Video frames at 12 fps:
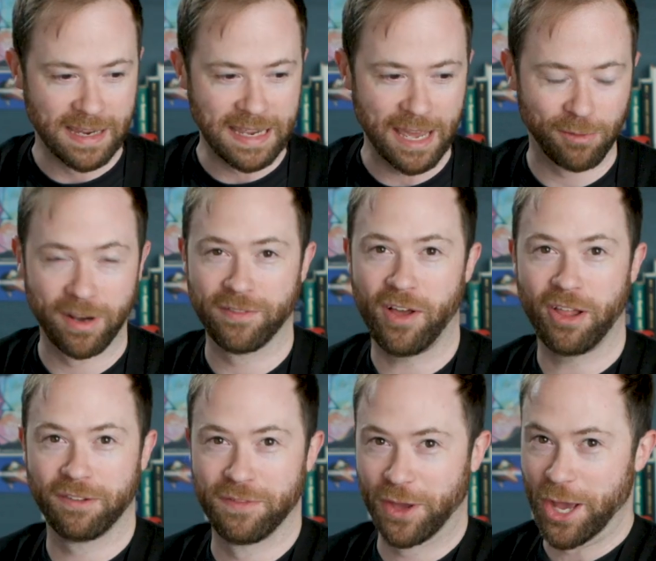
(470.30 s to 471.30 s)
get rid of
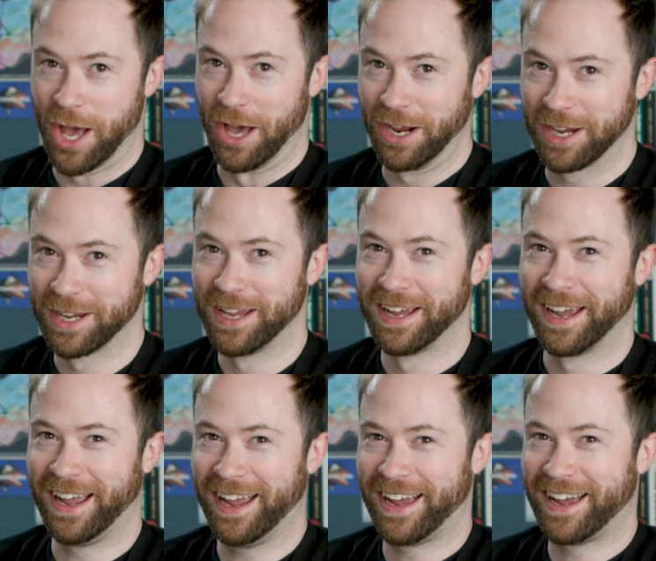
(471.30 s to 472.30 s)
all of the gunk.
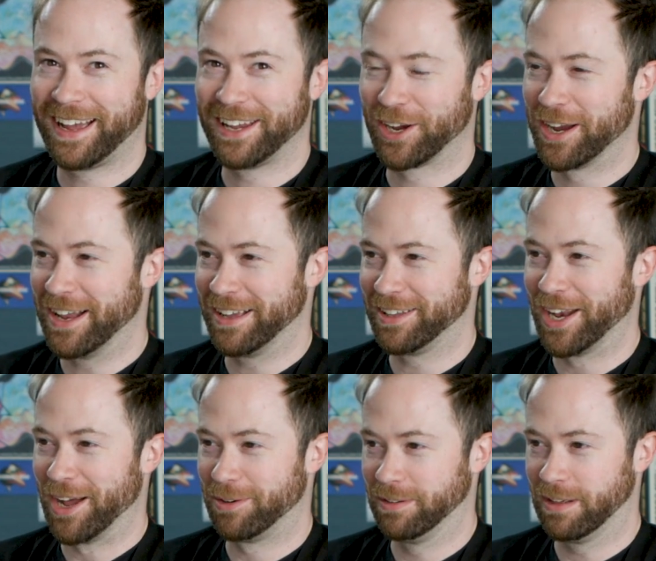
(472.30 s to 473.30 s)
Uh, you're gonna, you
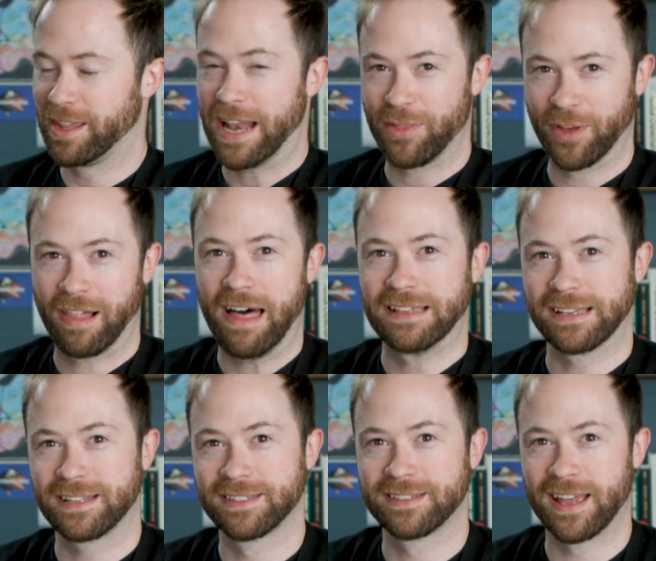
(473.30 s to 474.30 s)
know, clean out the
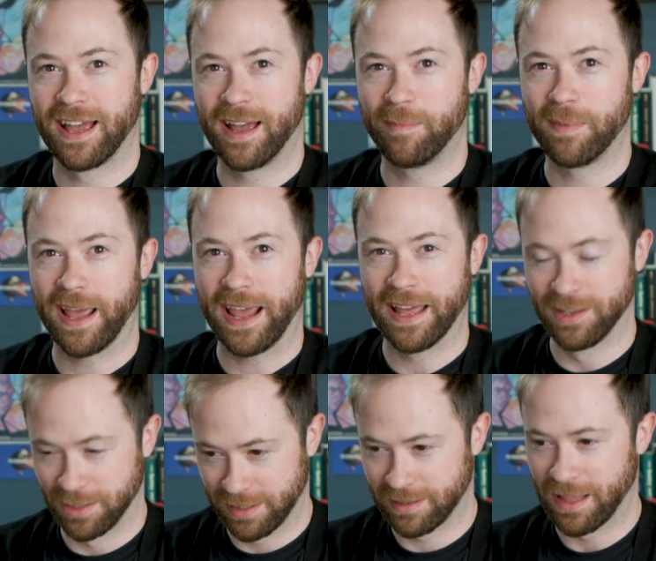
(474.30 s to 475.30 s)
closets, um,
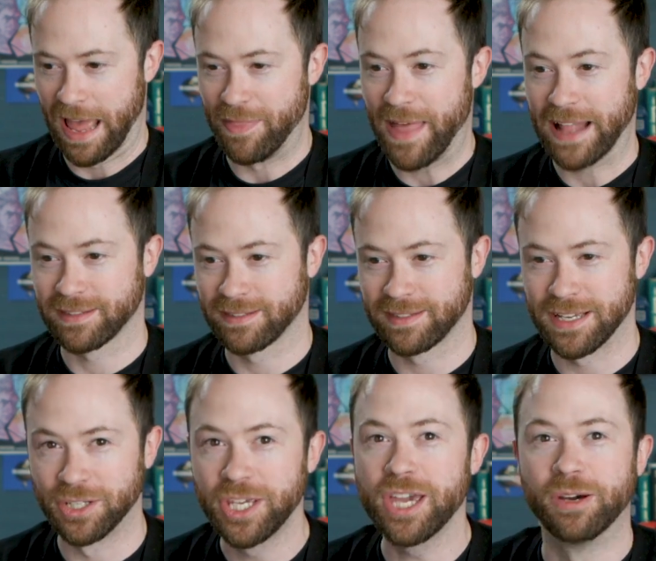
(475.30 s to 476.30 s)
and and that's
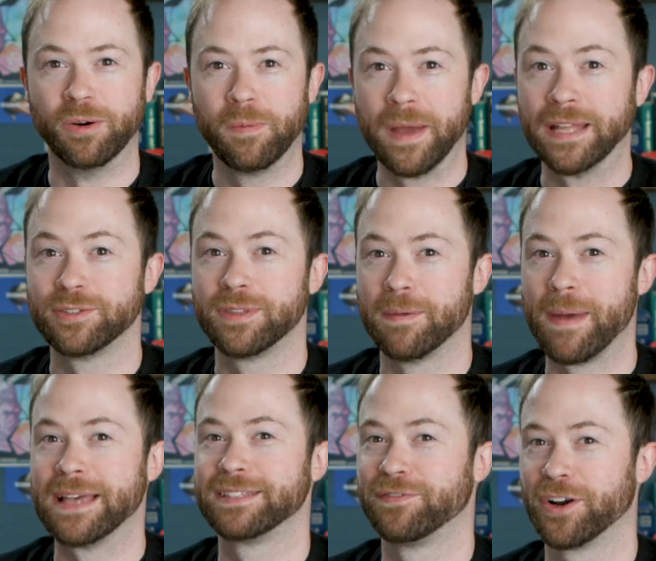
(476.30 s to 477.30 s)
still you. It's the
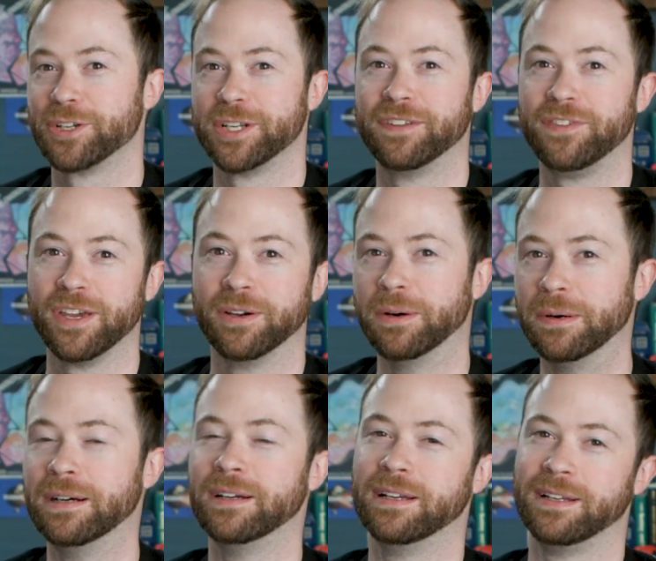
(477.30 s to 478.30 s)
best version of
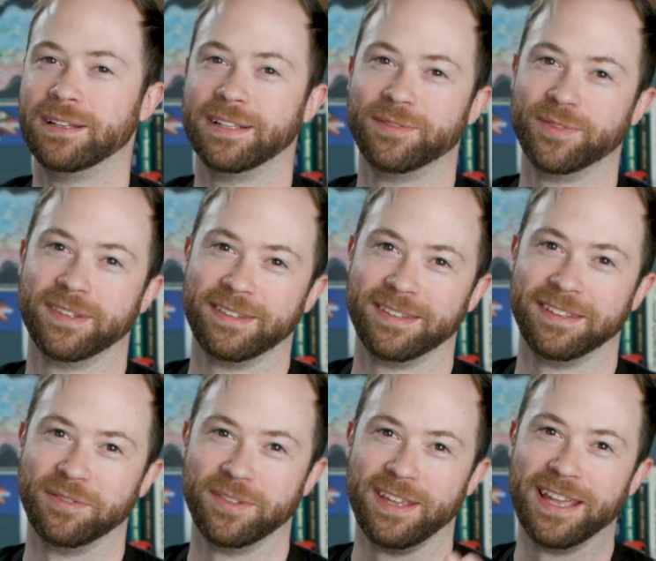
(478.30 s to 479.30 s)
you.
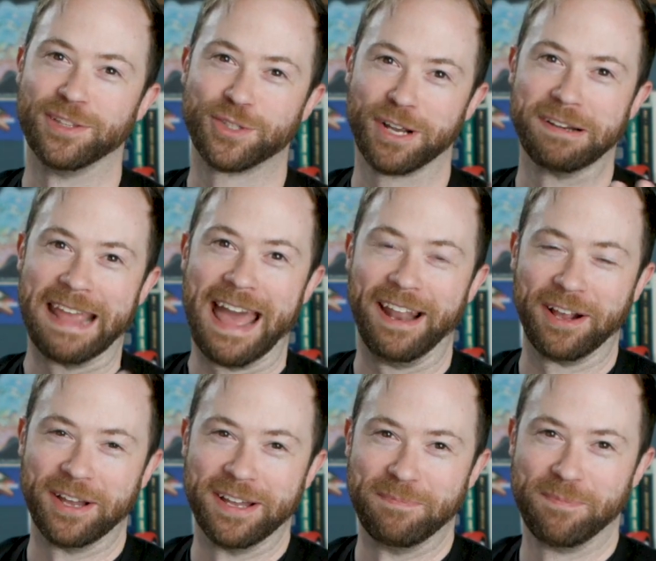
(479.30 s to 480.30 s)
Insert
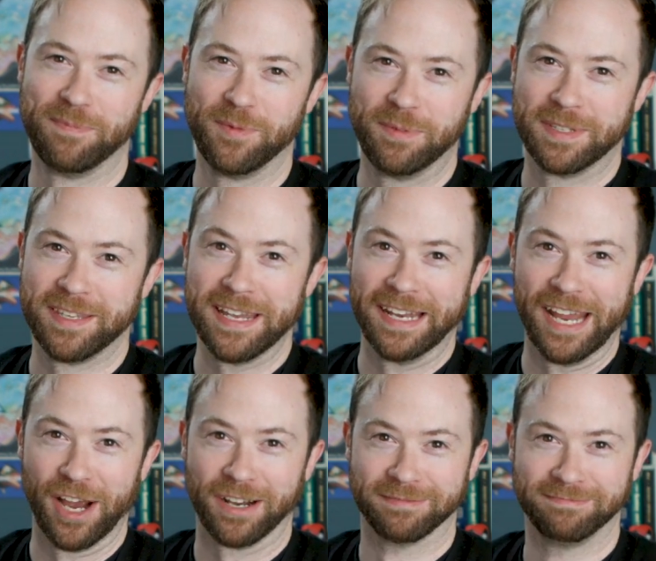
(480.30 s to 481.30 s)
Gattaca scene
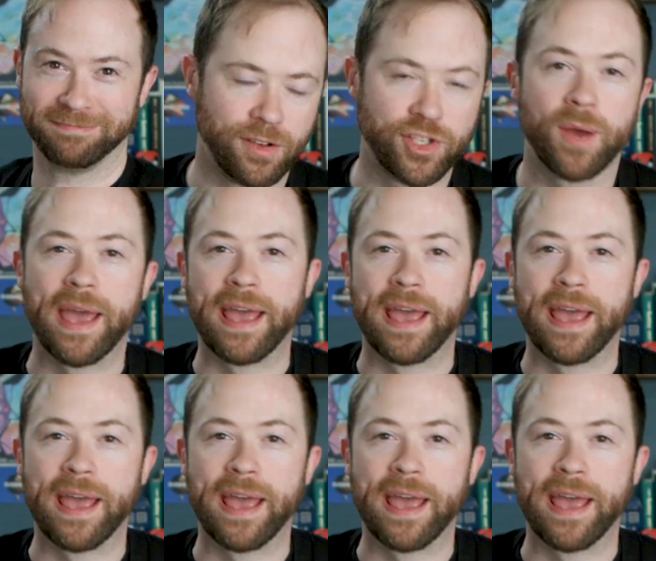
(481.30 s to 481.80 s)
here. Joe